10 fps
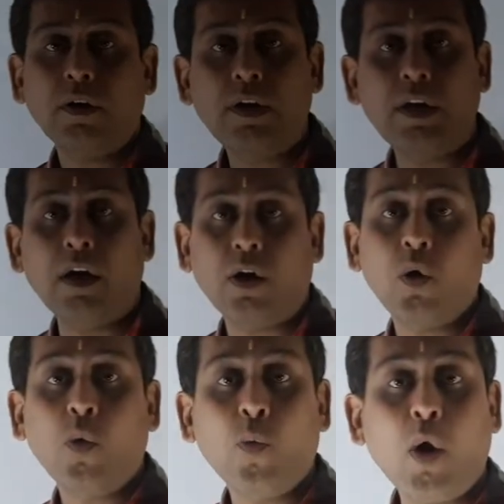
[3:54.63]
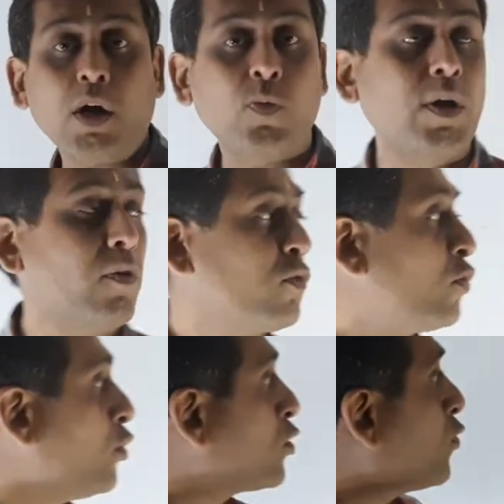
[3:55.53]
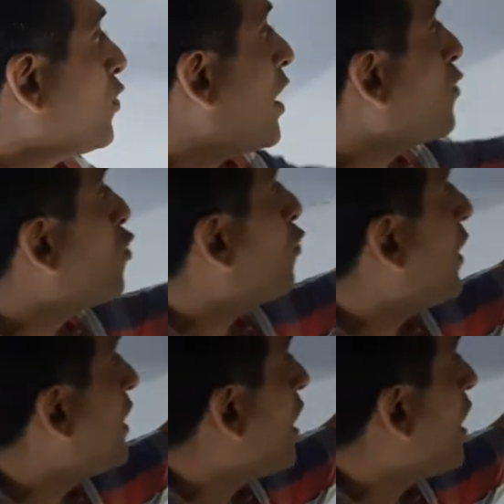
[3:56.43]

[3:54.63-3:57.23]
here, what we have to use, we have to find